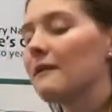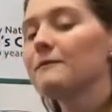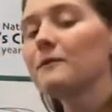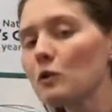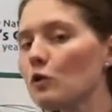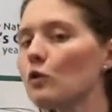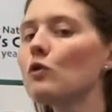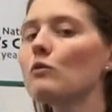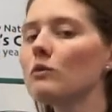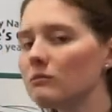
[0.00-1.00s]
a
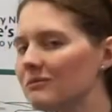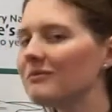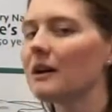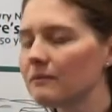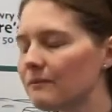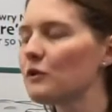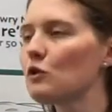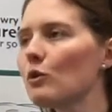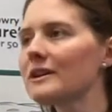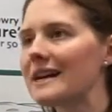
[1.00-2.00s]
few
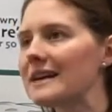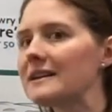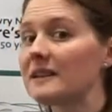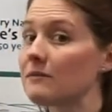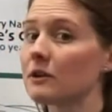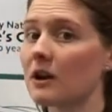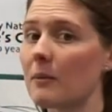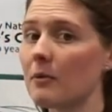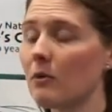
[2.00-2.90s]
more days, even a couple